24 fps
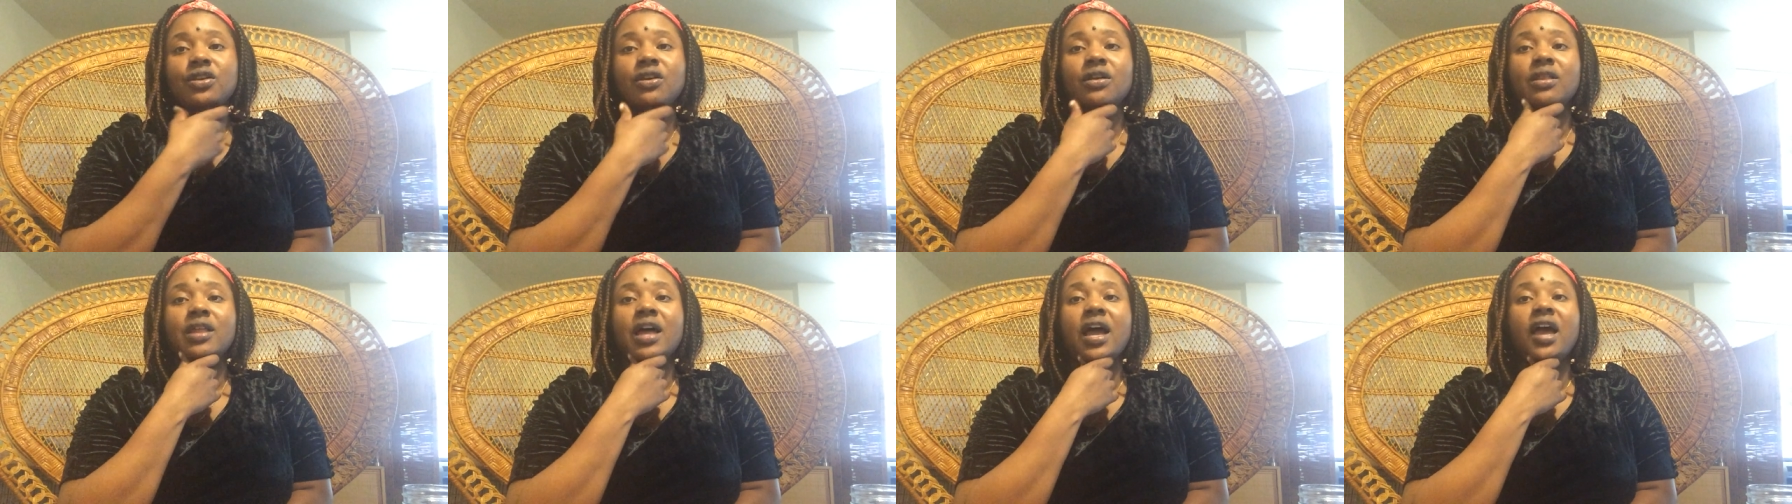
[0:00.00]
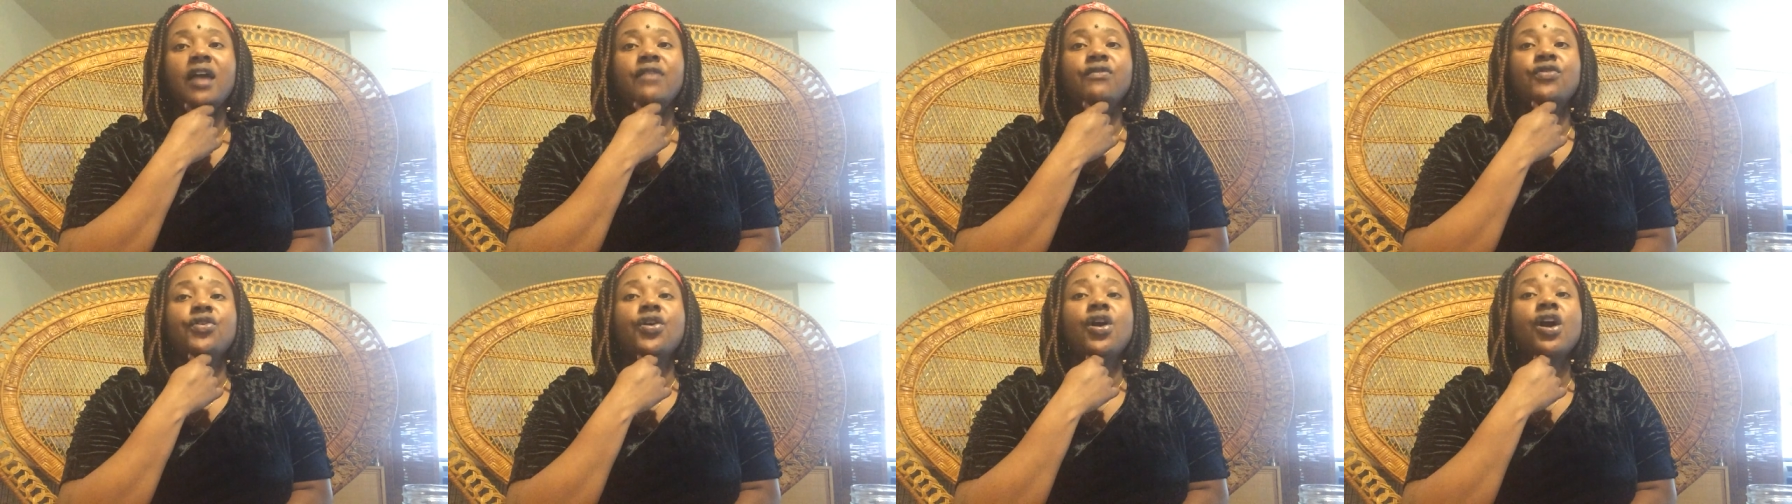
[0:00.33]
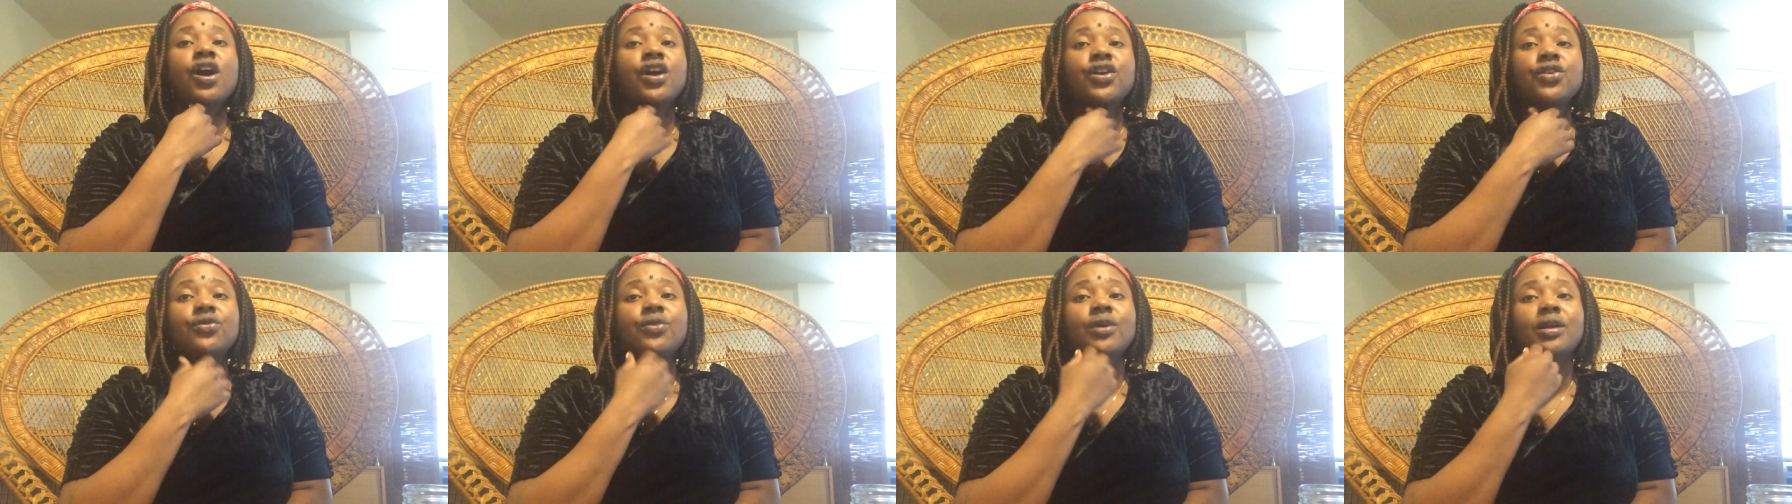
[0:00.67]
your life? Or
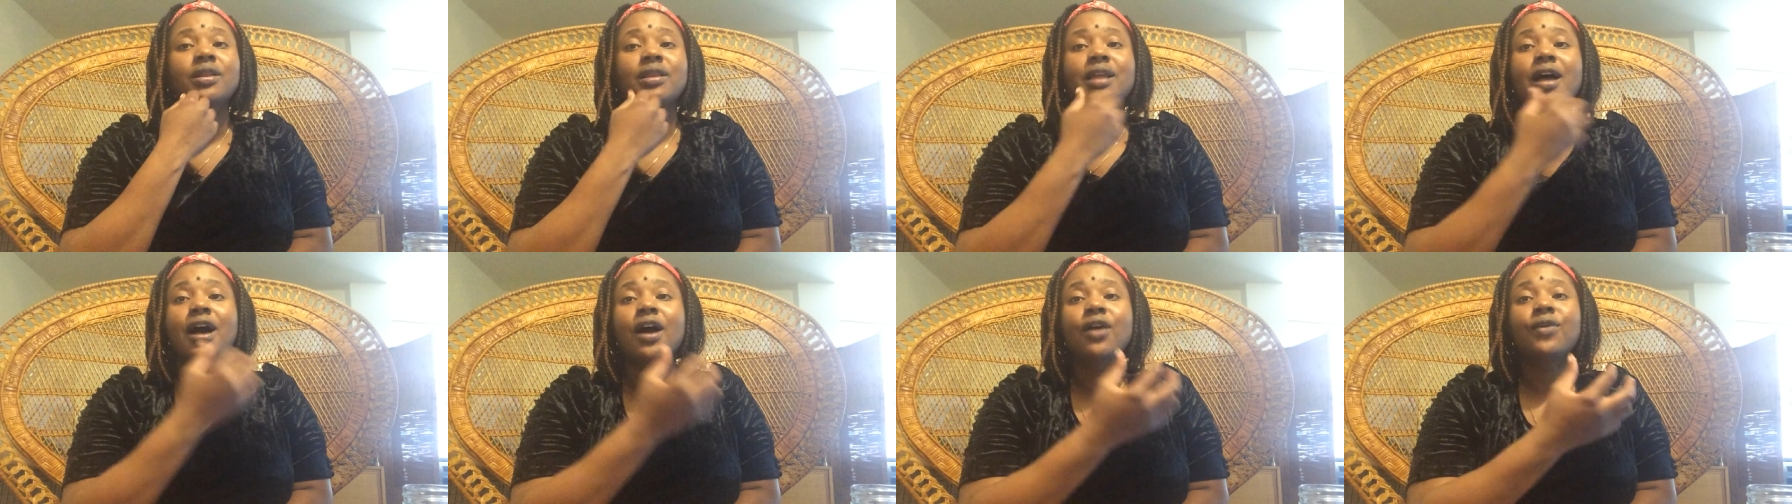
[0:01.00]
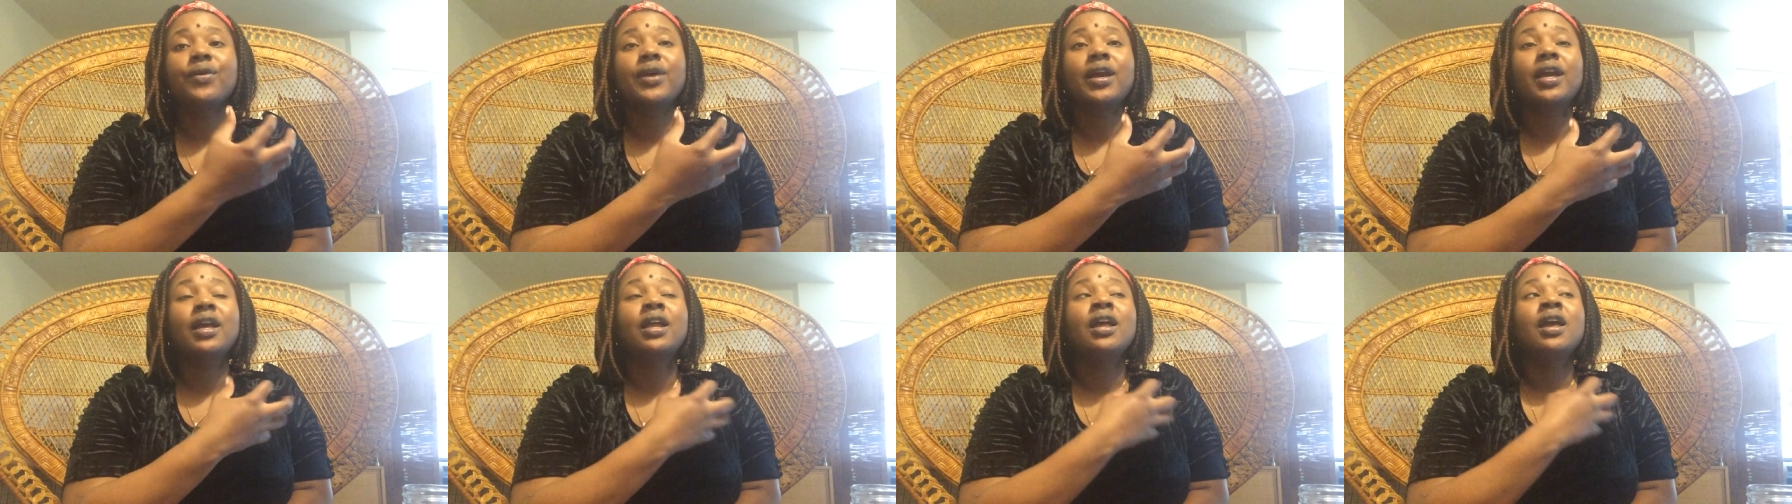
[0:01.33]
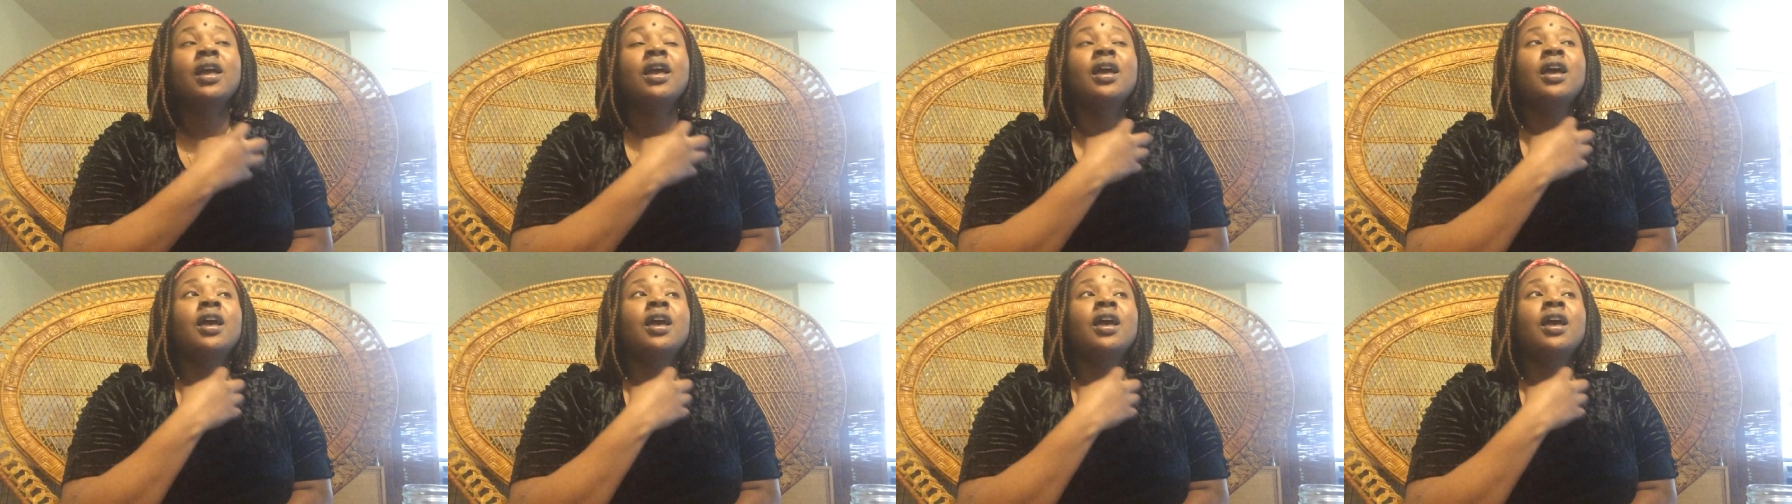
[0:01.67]
are you allowing